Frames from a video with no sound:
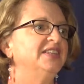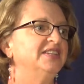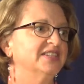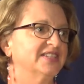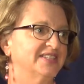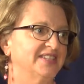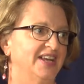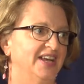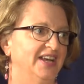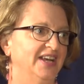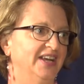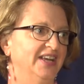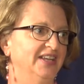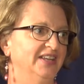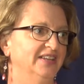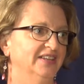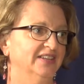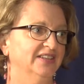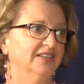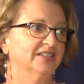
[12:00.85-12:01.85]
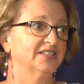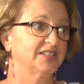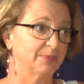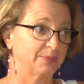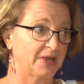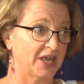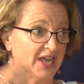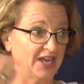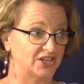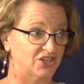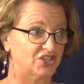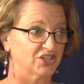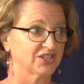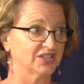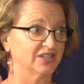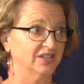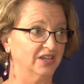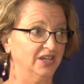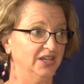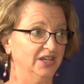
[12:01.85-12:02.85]
decide
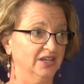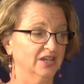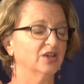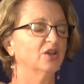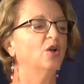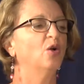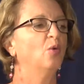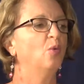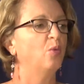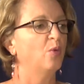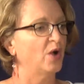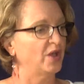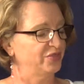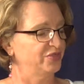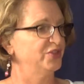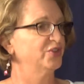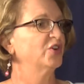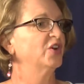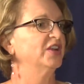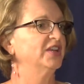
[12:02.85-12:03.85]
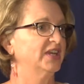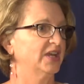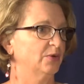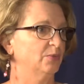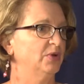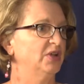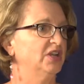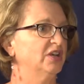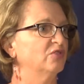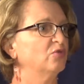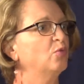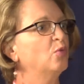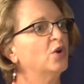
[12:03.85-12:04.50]
subconsciously what they're going to get rid of,